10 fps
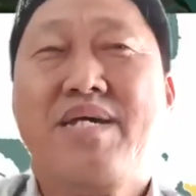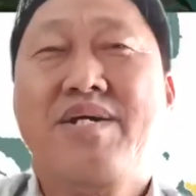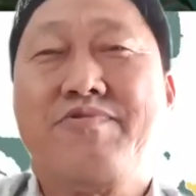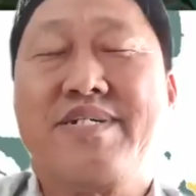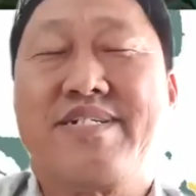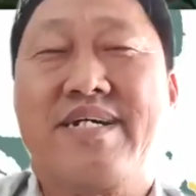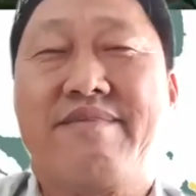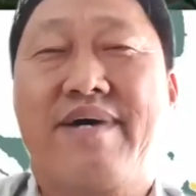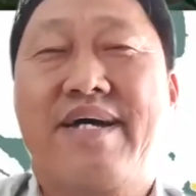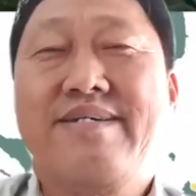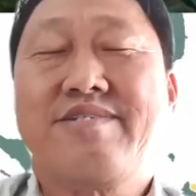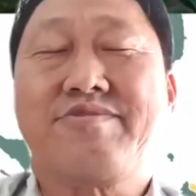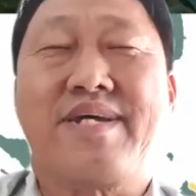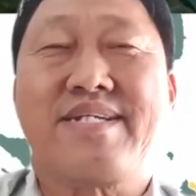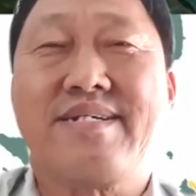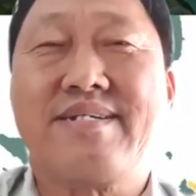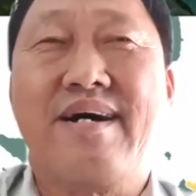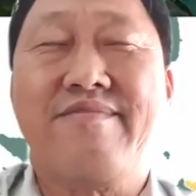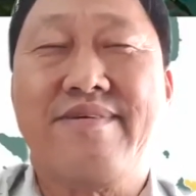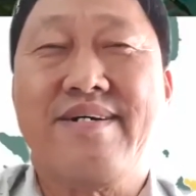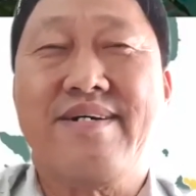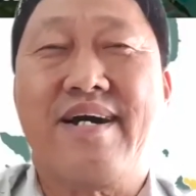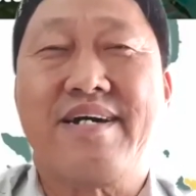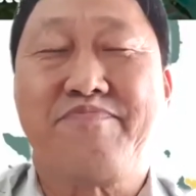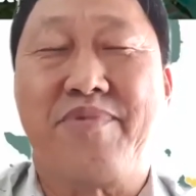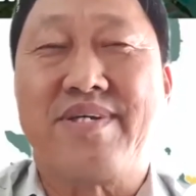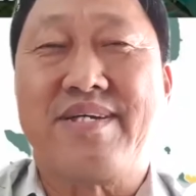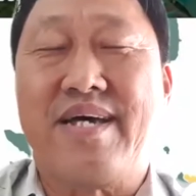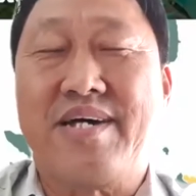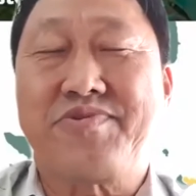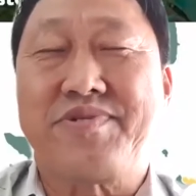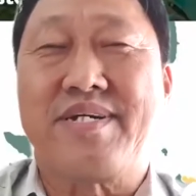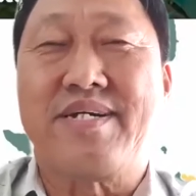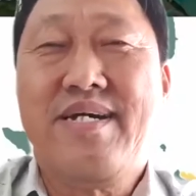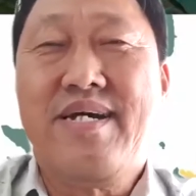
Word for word: which uh, really threatened our export industry.